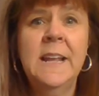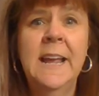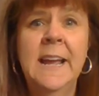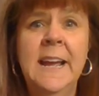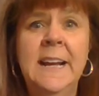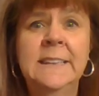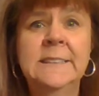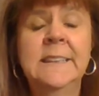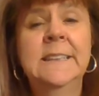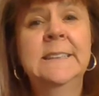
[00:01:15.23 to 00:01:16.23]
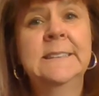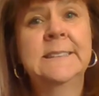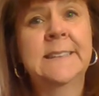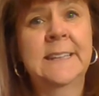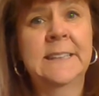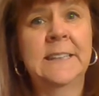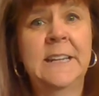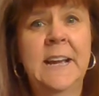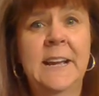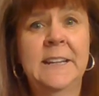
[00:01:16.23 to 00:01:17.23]
And
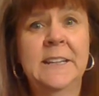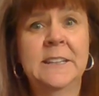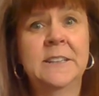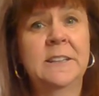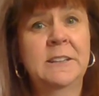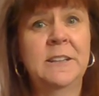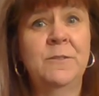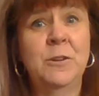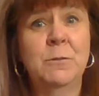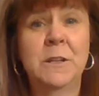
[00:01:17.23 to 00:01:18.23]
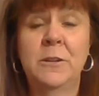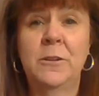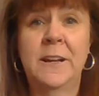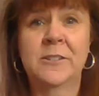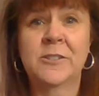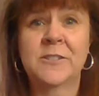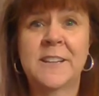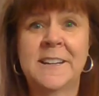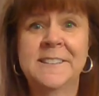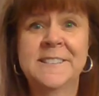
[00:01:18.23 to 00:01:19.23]
secondly, I can give you a little
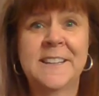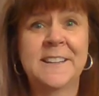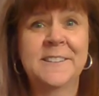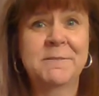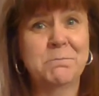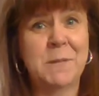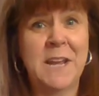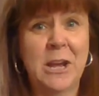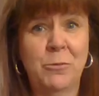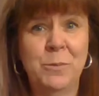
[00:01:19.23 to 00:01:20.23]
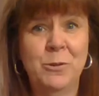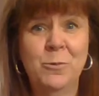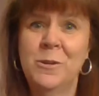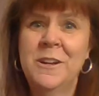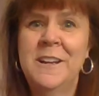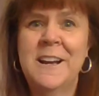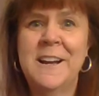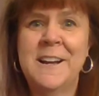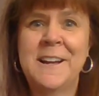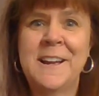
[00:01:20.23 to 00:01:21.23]
exercise that may help you
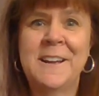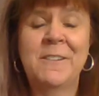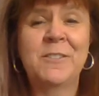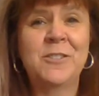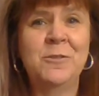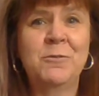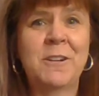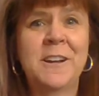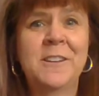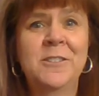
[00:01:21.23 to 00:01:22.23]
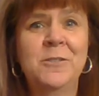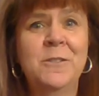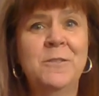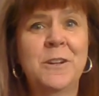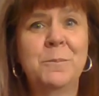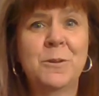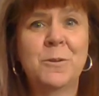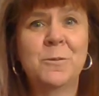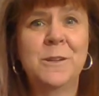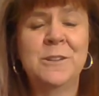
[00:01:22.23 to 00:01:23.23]
uh, as you try to develop your
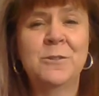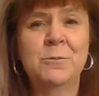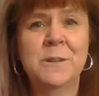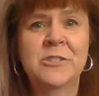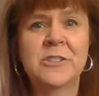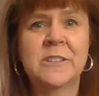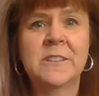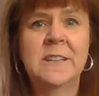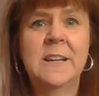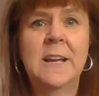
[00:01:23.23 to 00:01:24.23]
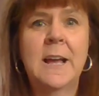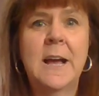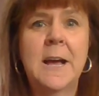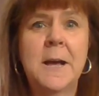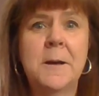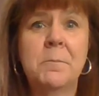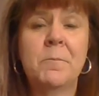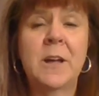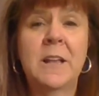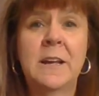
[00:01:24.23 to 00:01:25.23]
own intuition.
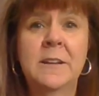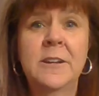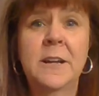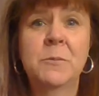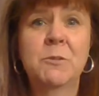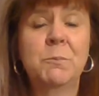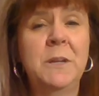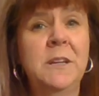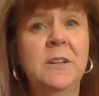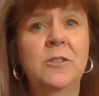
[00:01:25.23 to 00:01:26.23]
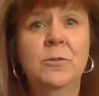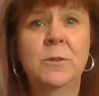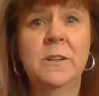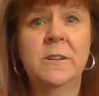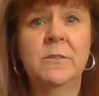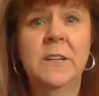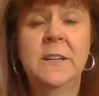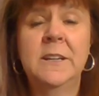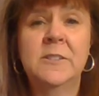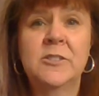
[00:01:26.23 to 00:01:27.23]
Um, a lot of times, being intuitive
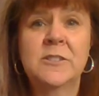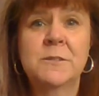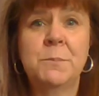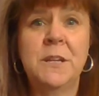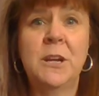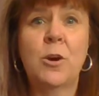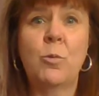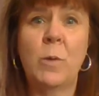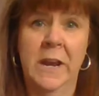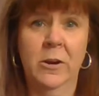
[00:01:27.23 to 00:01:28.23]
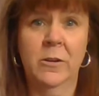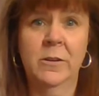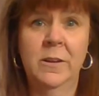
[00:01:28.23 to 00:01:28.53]
is just being aware.